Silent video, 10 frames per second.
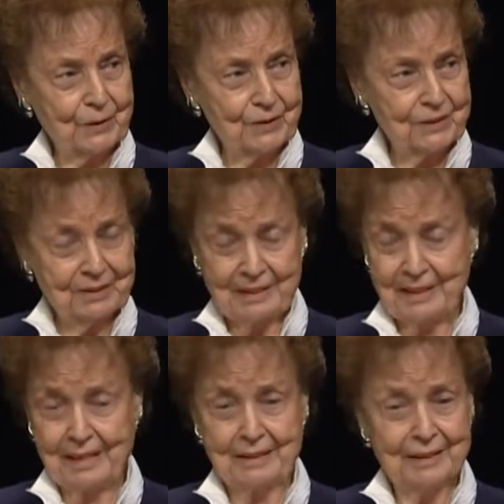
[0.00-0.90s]
person,
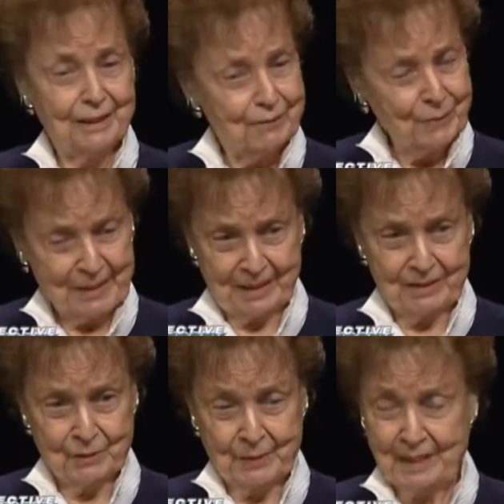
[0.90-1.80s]
and I loved my
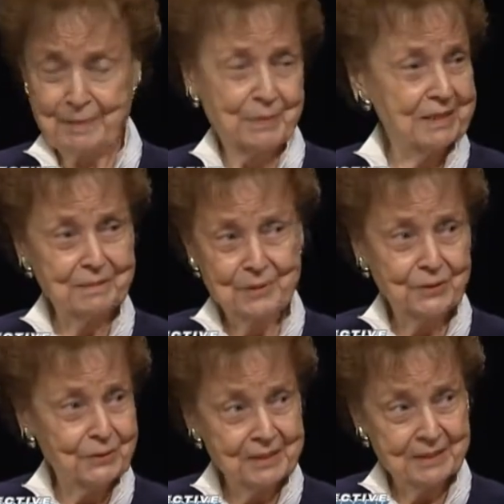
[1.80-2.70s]
husband. I miss him
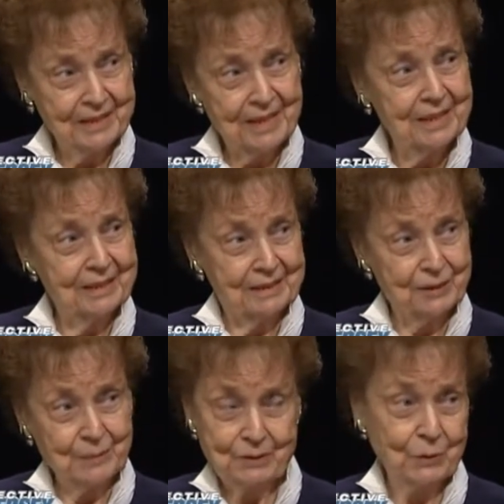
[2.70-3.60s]
to this day, and
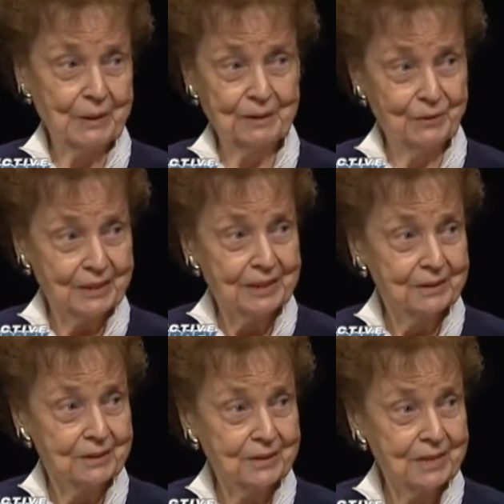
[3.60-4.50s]
it's been 12
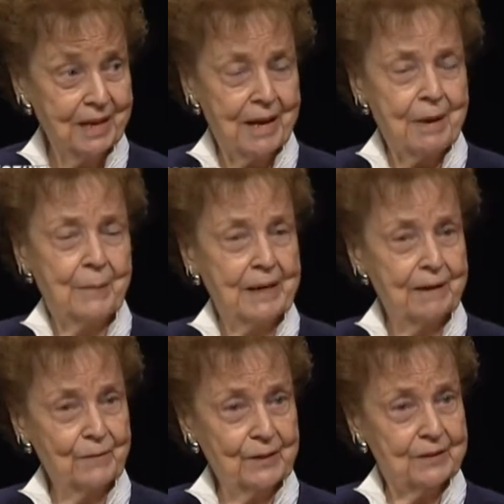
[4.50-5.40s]
years. But
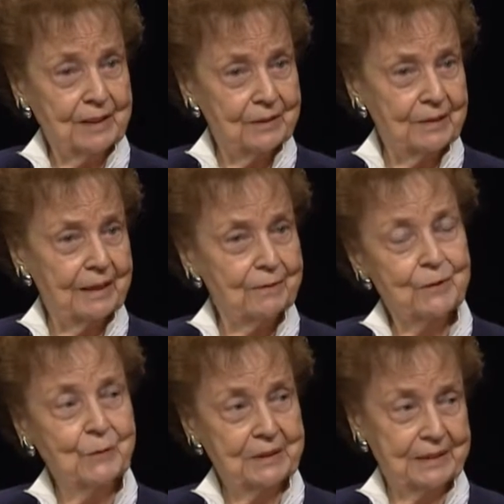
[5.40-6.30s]
I feel
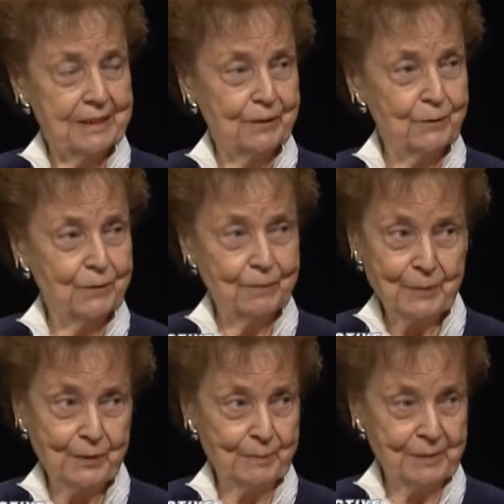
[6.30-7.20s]
everyone is here for a
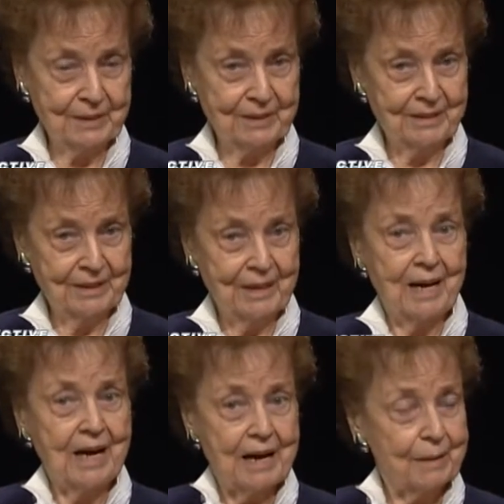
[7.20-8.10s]
purpose.
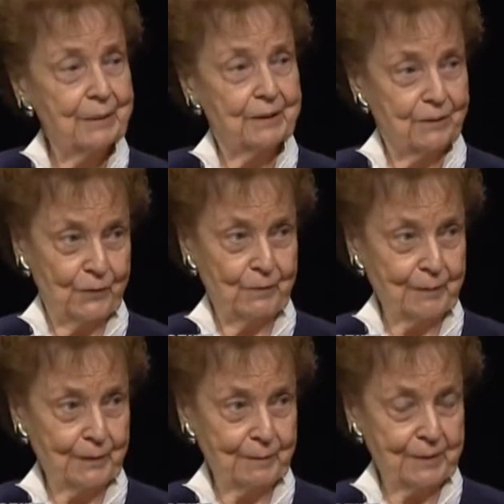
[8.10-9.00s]
I'm here for a
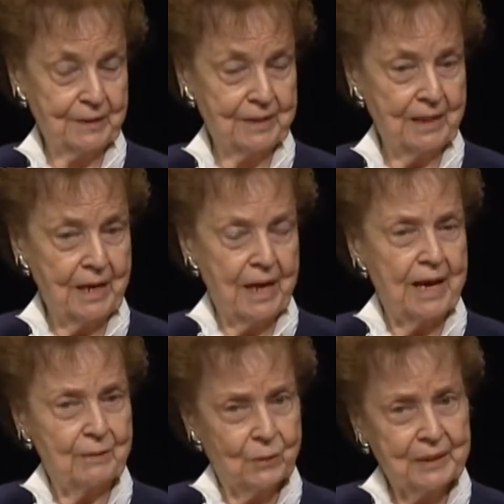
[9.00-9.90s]
purpose.
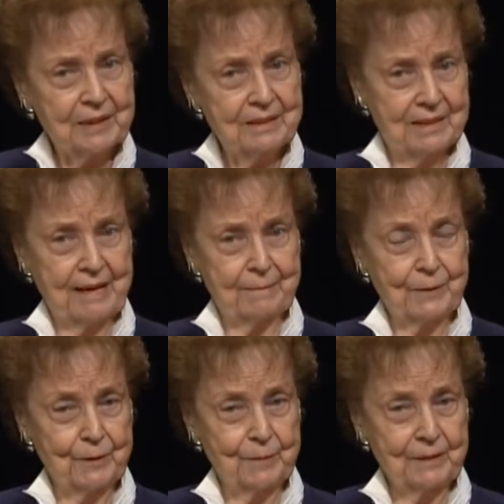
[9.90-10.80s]
And what is that
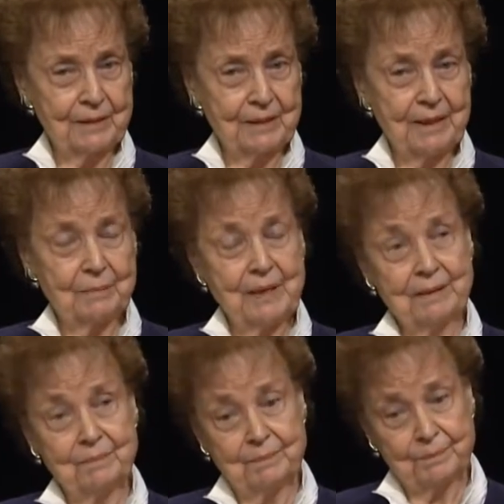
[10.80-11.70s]
purpose? And
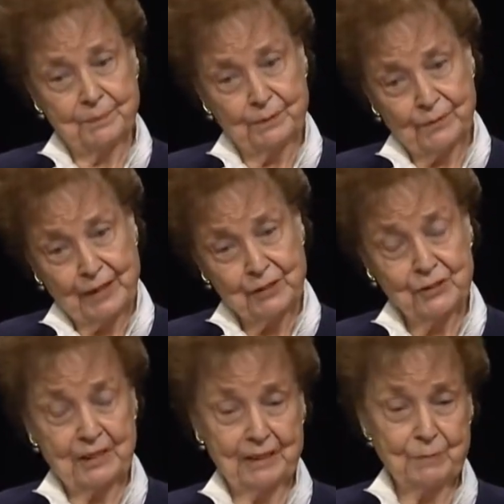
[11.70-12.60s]
my
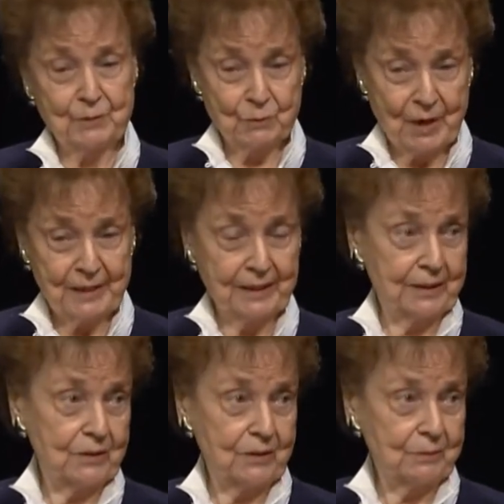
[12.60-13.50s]
profession has been writing
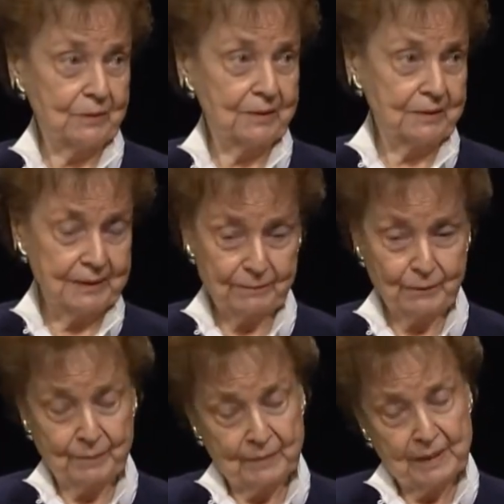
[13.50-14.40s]
in all
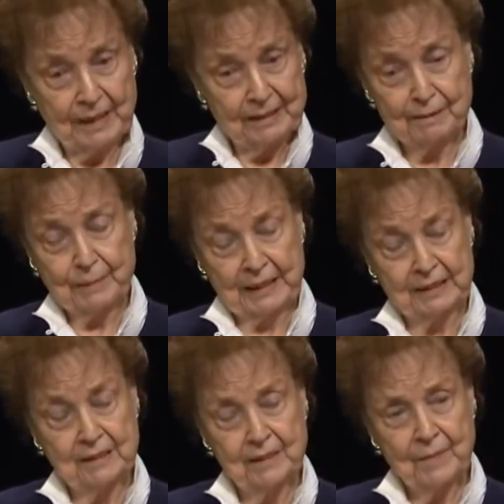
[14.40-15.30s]
different
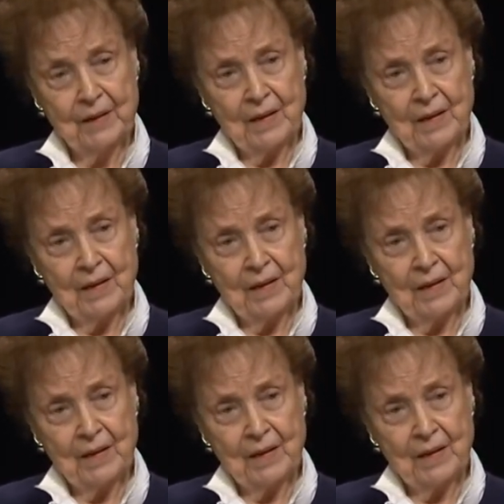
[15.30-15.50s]
aspects.